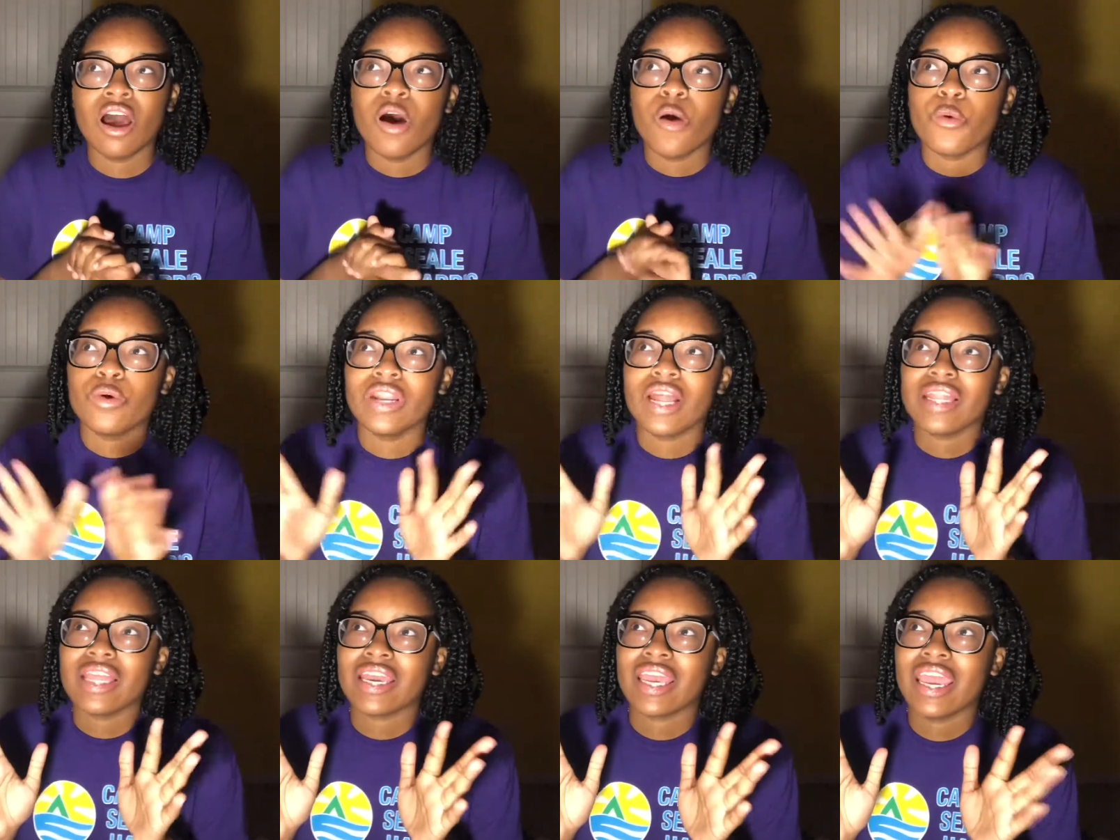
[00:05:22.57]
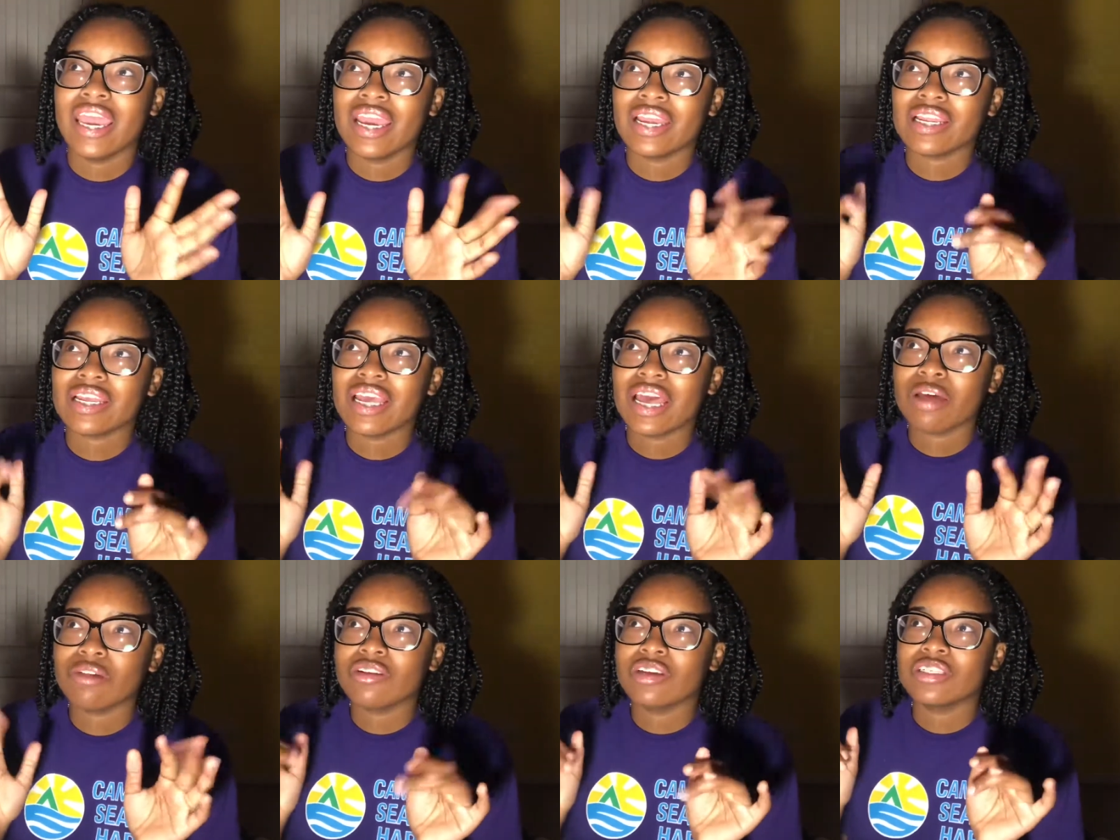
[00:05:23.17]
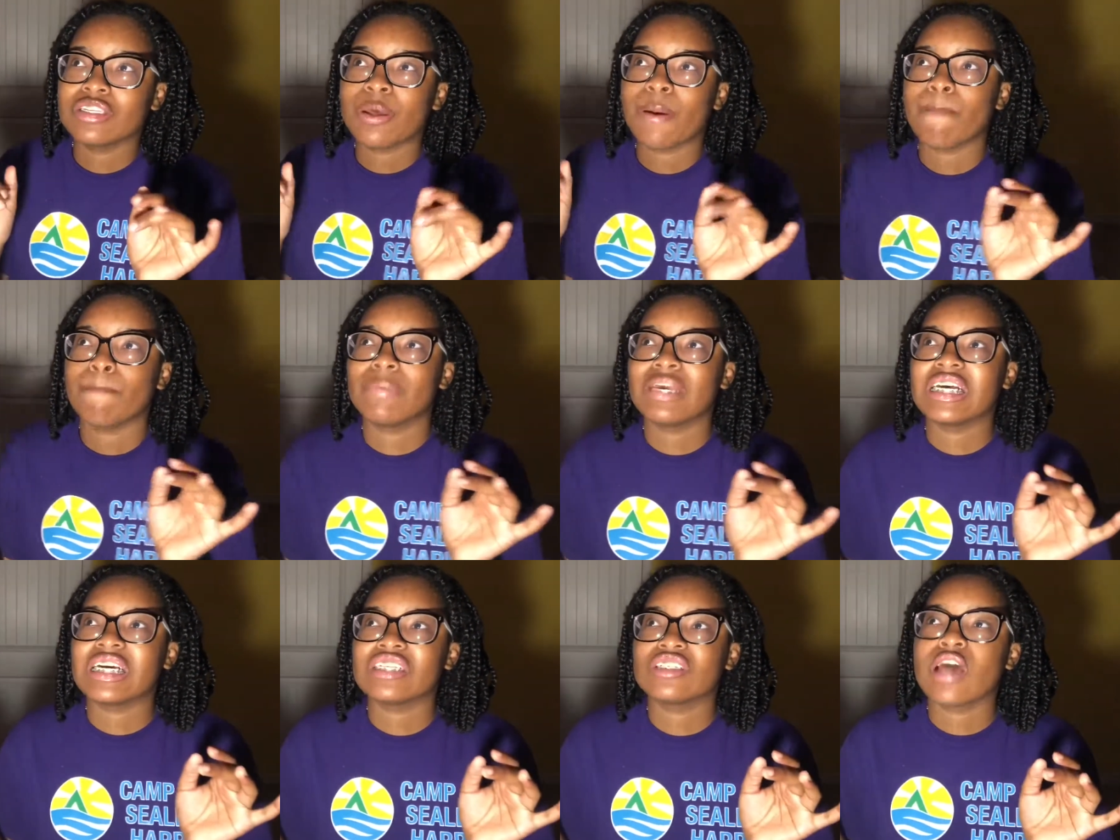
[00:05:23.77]
Well, not like handicap list,
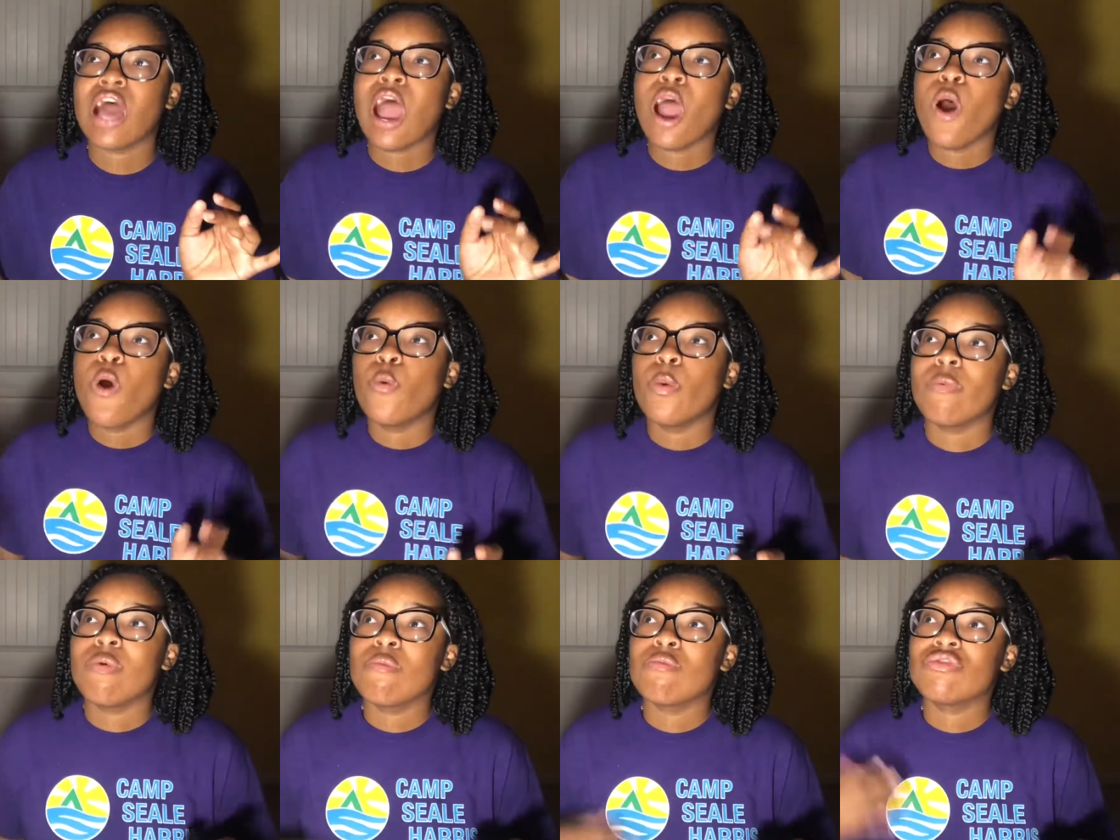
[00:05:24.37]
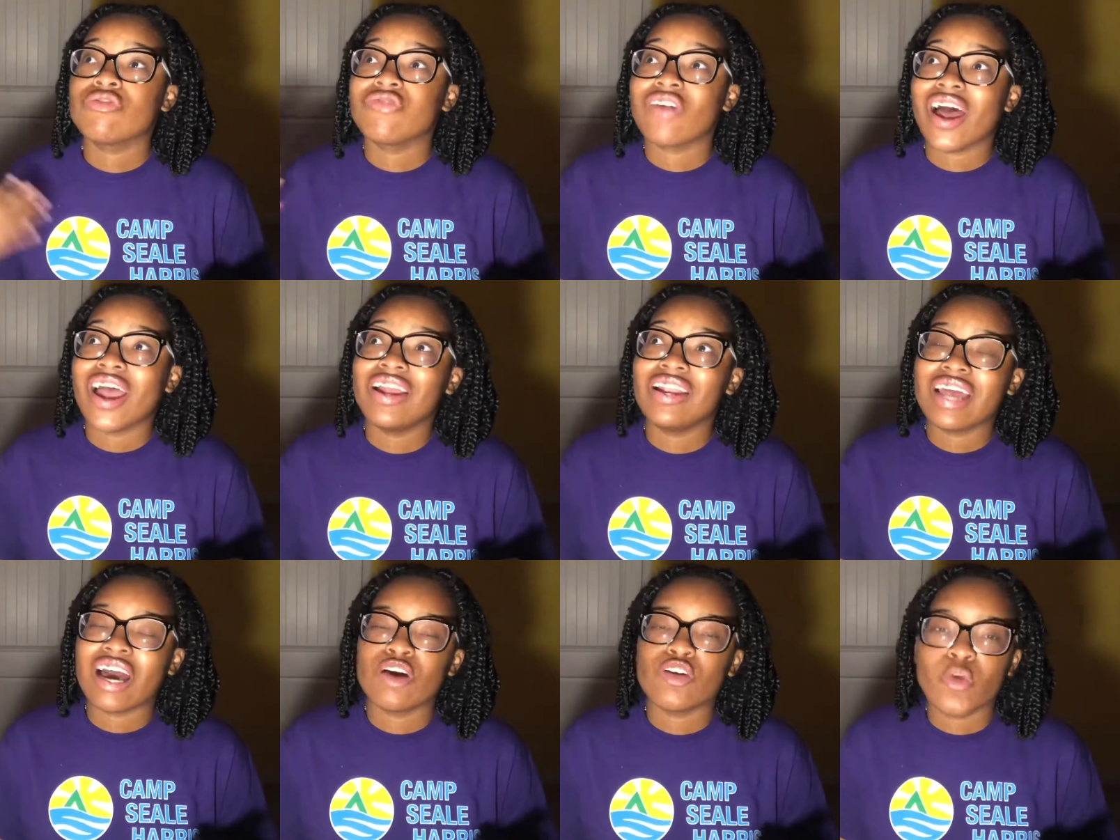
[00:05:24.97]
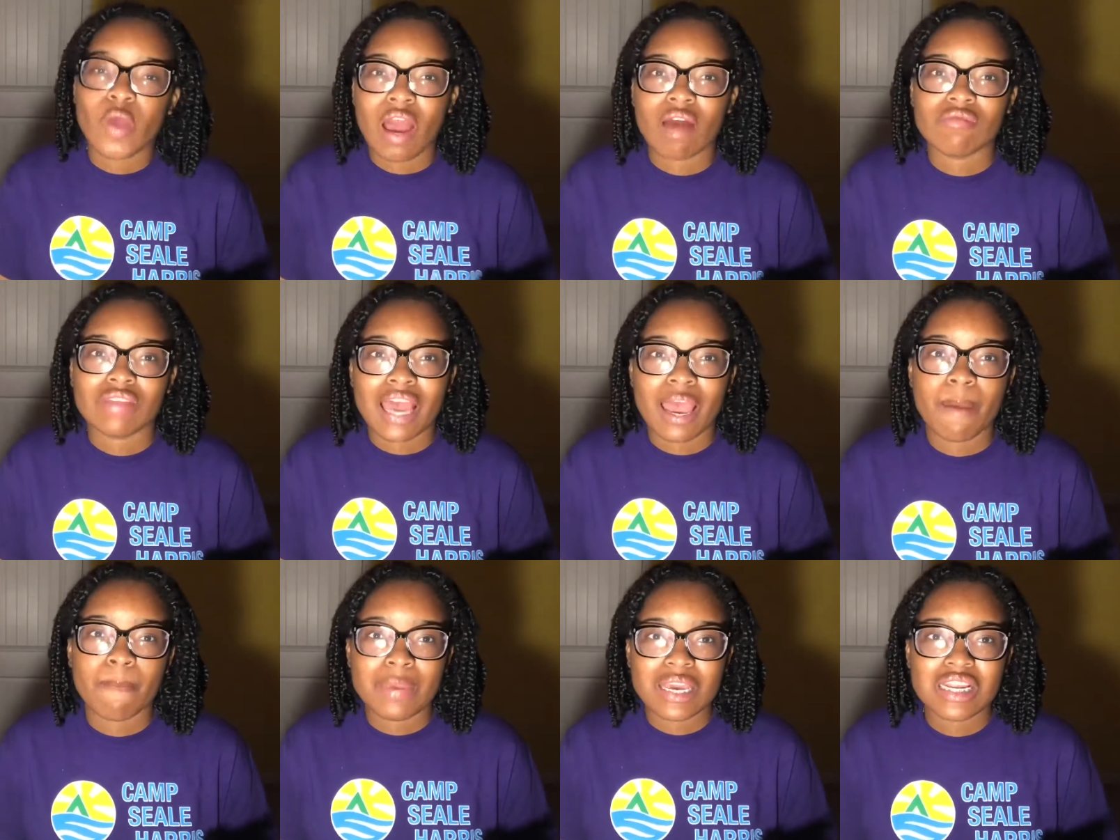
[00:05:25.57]
because when people find out you have
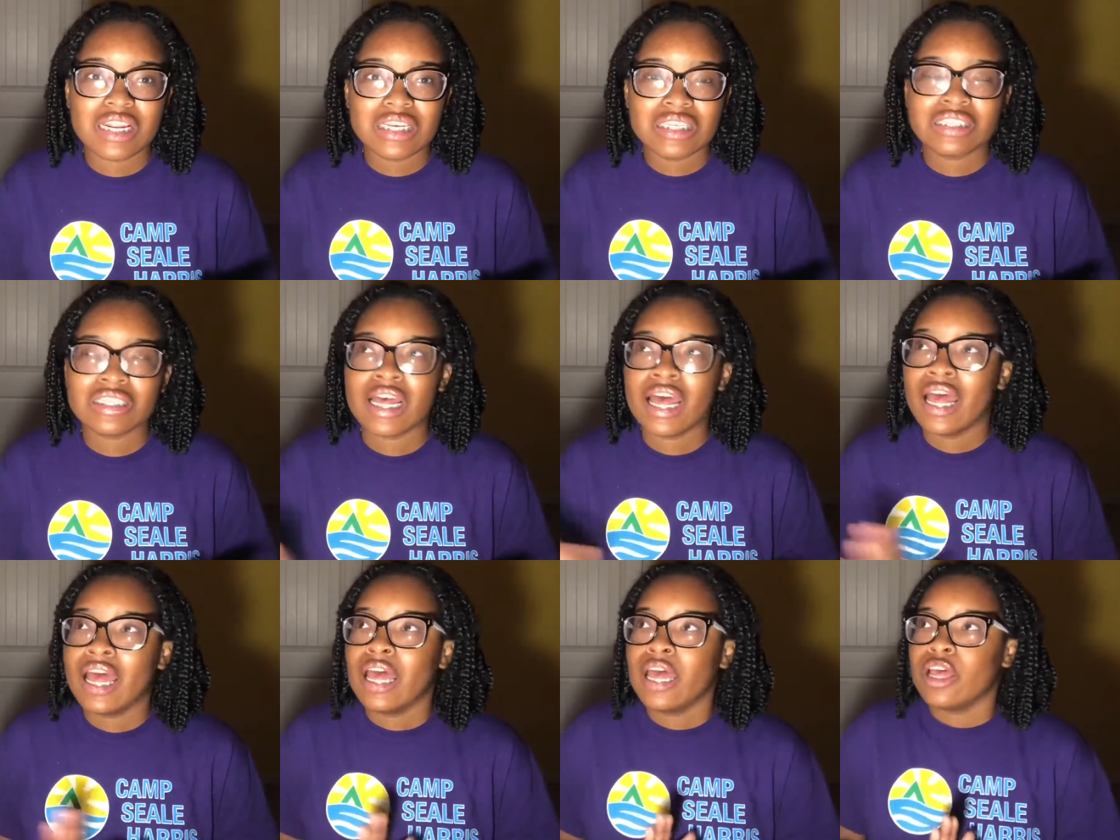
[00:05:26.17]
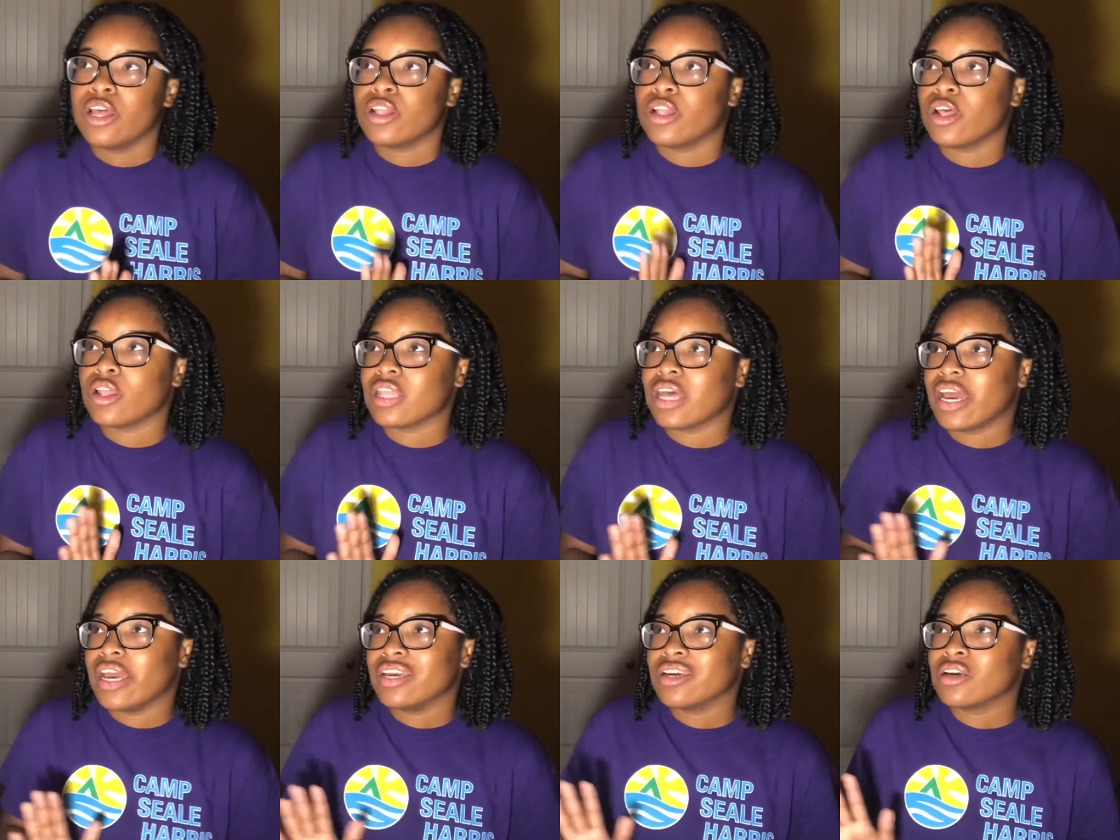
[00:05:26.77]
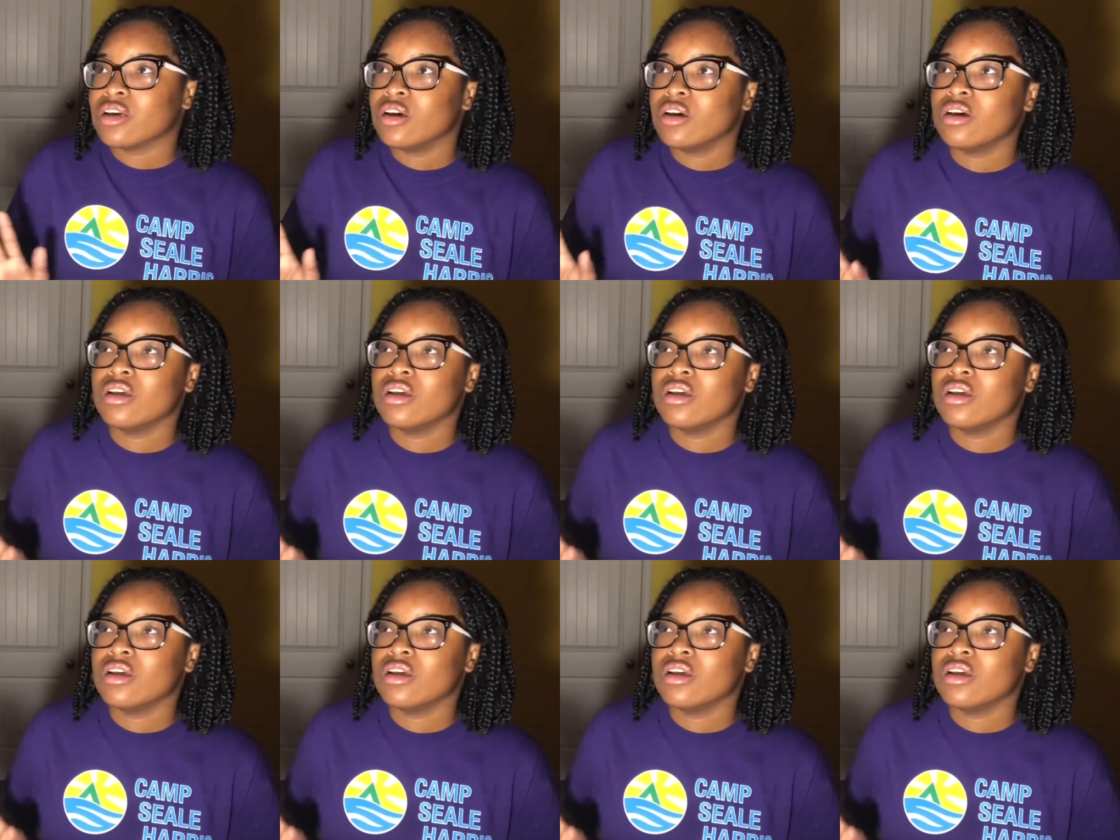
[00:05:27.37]
diabetes, they're like,